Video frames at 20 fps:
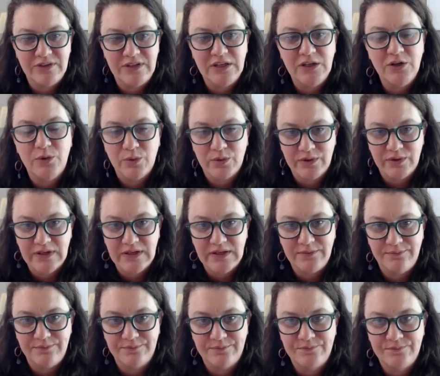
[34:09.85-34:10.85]
inquiry.
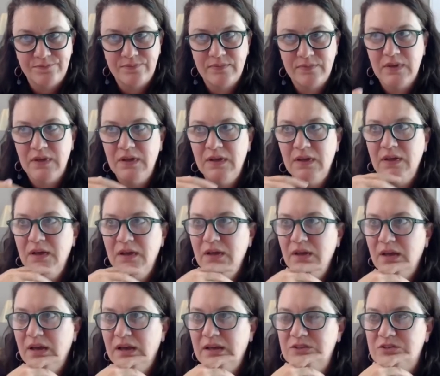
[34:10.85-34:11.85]

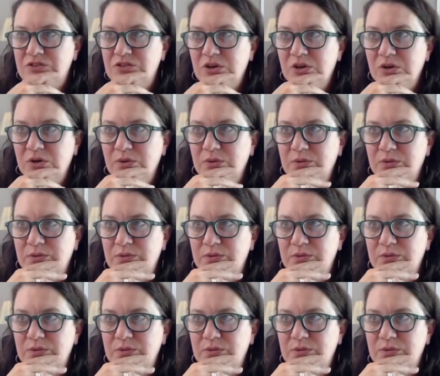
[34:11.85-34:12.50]
And so